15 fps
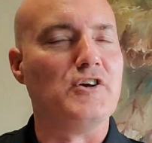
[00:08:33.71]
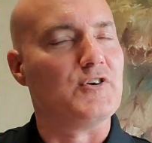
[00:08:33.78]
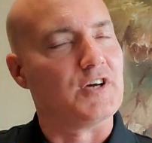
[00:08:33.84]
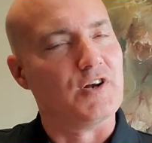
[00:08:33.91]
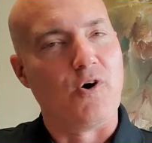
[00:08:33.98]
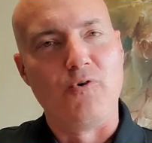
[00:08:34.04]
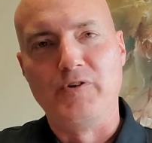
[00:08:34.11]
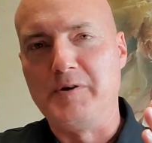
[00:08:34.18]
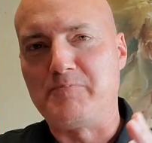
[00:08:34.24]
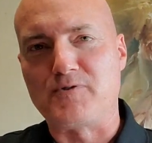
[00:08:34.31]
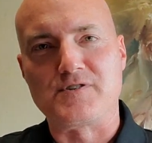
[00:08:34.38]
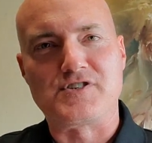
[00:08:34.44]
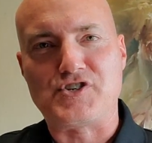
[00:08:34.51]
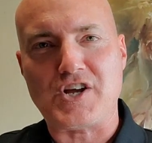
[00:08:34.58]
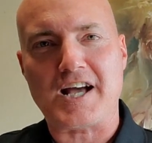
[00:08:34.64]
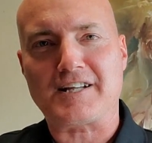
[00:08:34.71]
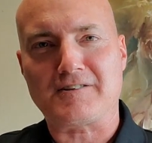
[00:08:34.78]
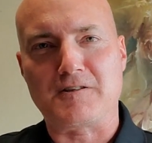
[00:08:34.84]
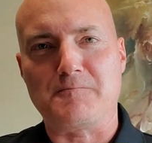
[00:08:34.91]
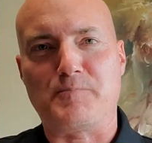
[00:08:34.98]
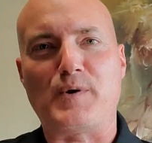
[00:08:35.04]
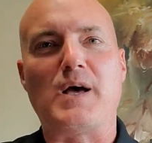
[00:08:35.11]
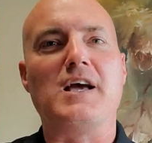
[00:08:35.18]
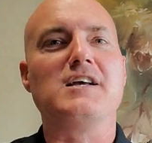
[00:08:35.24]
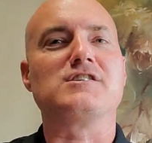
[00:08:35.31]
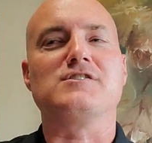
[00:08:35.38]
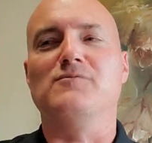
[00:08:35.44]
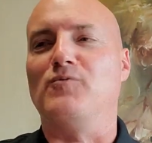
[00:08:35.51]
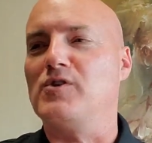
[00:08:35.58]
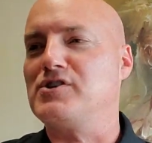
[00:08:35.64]
You can only project the
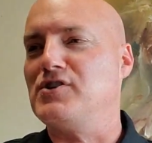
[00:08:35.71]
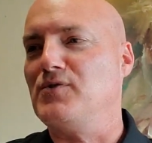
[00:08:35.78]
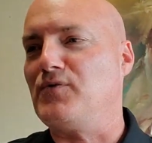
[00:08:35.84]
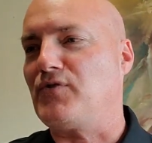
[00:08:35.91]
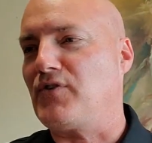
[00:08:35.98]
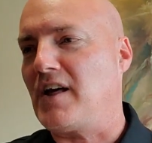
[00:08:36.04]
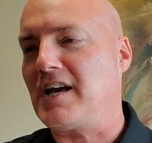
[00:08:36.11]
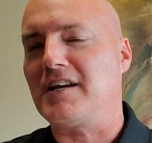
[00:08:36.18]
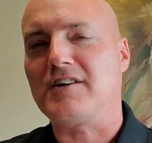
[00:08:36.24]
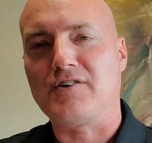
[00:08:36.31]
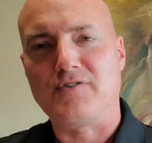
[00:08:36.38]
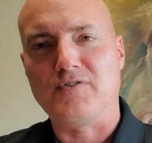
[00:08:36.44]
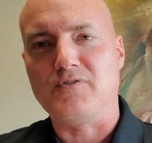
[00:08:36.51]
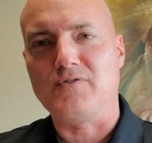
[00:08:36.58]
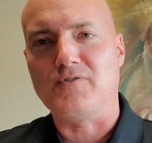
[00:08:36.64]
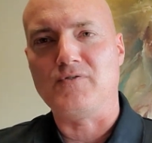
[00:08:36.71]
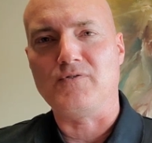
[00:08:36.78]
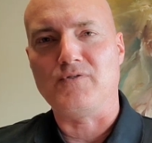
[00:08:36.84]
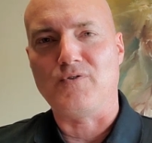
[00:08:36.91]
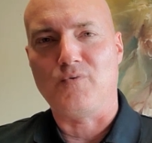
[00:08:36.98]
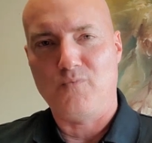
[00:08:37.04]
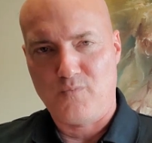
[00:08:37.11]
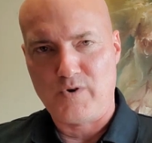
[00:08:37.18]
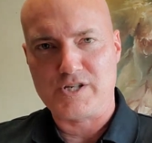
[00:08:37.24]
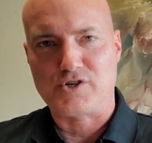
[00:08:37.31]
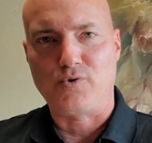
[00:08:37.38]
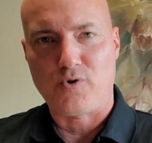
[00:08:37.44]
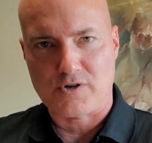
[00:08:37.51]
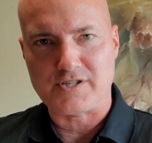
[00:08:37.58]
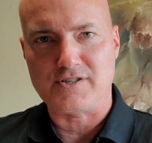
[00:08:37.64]
pace and what you think, which
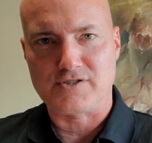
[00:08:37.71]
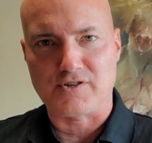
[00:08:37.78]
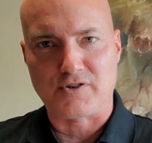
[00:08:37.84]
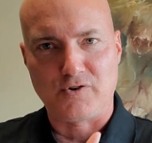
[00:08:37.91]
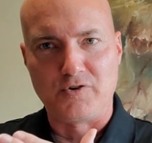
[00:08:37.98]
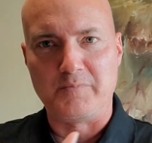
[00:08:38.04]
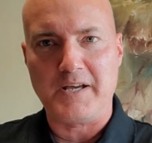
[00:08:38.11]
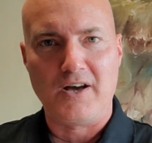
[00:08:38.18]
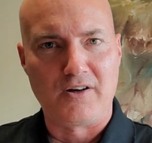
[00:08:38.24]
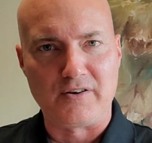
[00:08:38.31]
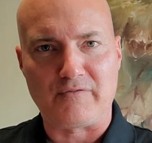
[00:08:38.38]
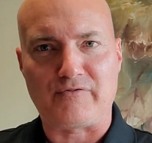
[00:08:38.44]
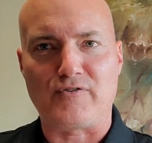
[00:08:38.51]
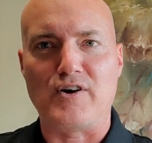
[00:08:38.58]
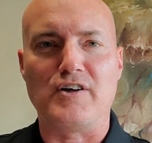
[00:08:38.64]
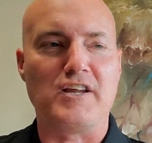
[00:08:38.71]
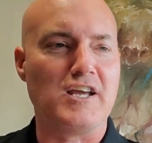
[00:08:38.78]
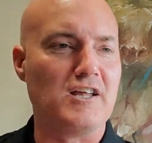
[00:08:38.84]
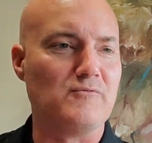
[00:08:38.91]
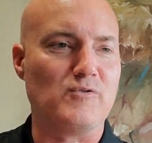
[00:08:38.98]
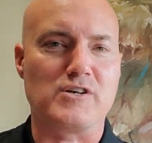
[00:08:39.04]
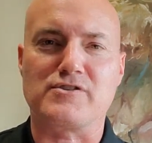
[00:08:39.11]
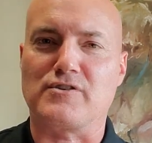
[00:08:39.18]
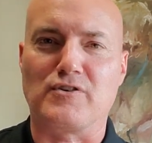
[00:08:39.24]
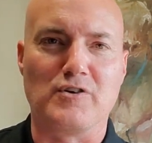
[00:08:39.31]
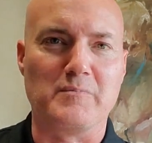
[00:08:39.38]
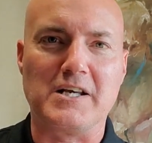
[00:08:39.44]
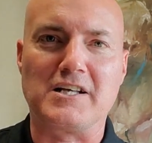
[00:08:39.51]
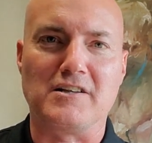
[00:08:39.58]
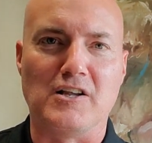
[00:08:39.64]
horses are going to be on the front end, which are going
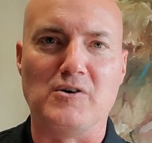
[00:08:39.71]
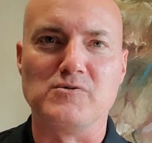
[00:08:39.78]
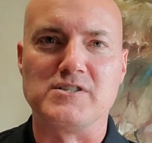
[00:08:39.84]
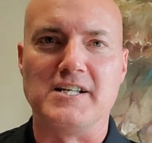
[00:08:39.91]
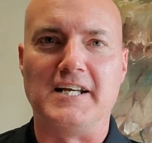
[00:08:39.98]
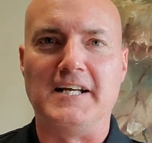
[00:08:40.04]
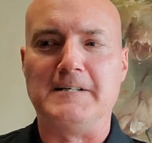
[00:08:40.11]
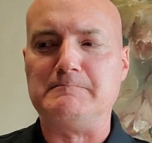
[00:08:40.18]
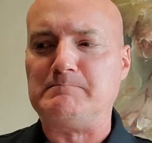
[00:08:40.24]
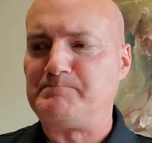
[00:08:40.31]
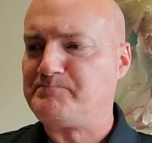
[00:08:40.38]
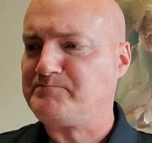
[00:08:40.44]
to be closing in.